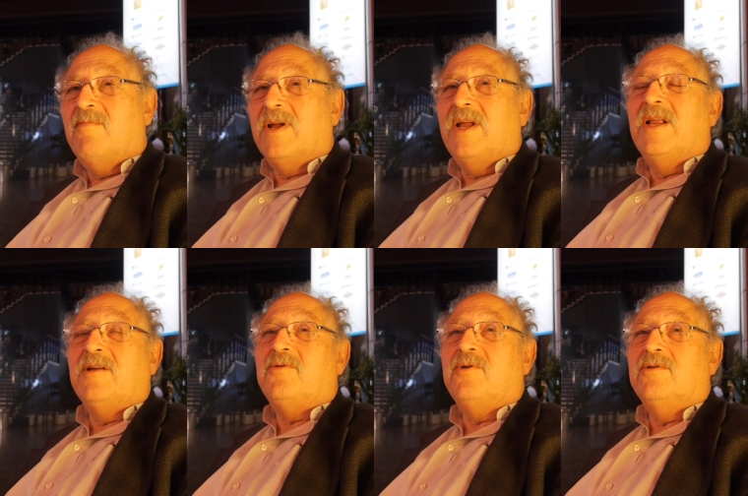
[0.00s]
beginning
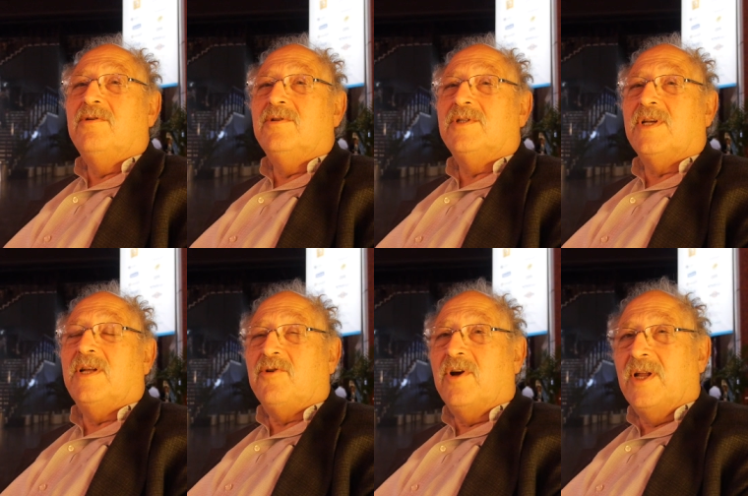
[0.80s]
to use
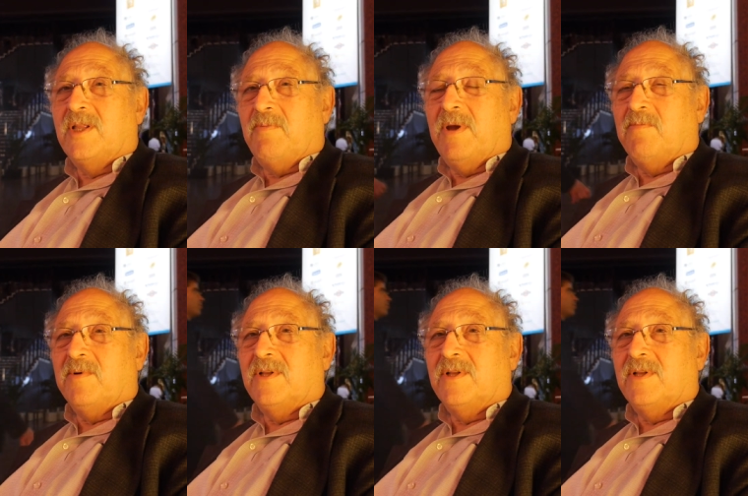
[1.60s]
uh, toilet paper.